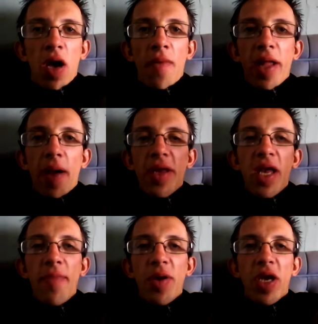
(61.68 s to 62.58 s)
every time I
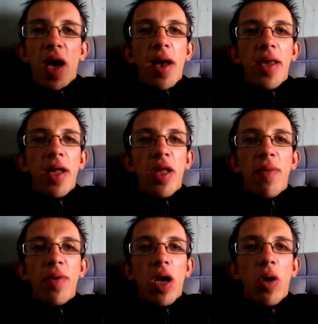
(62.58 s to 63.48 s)
see machine, I said to the
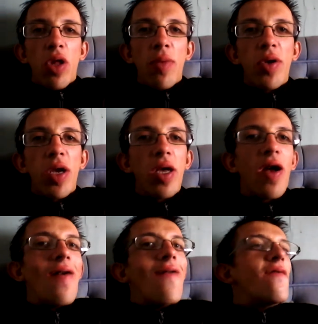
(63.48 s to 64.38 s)
machine, I go to the machine, I
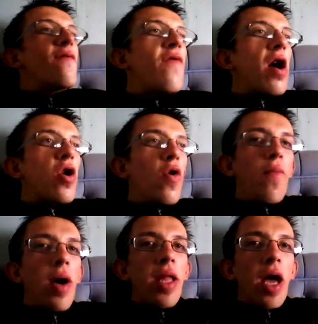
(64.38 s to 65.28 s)
say, fuck you,
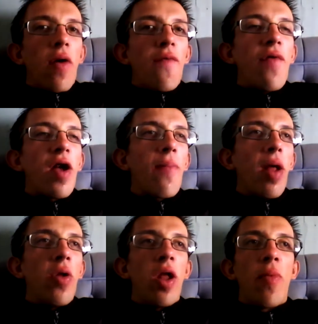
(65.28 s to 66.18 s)
but I'm not fucking
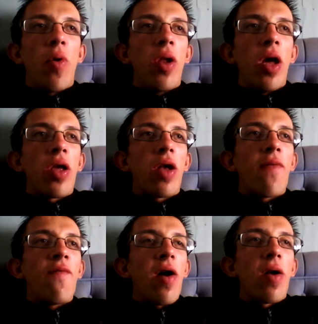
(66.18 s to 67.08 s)
playing you anymore, now you can
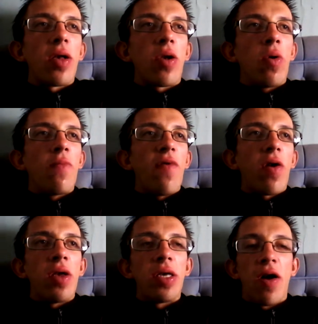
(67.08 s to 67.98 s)
fucking go and
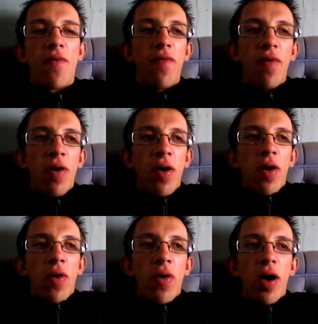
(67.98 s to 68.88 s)
fuck yourself,
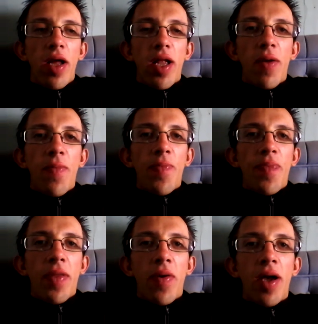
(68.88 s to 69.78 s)
right?
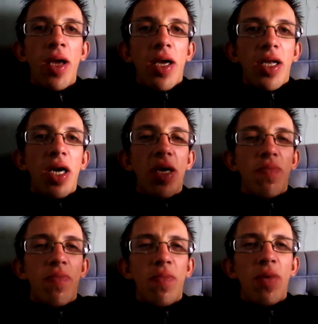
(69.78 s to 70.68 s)
Just,
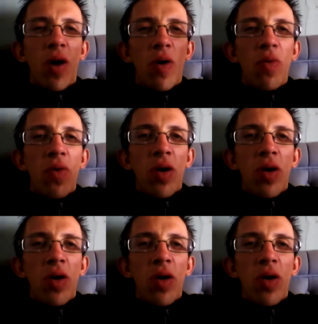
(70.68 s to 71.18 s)
you know.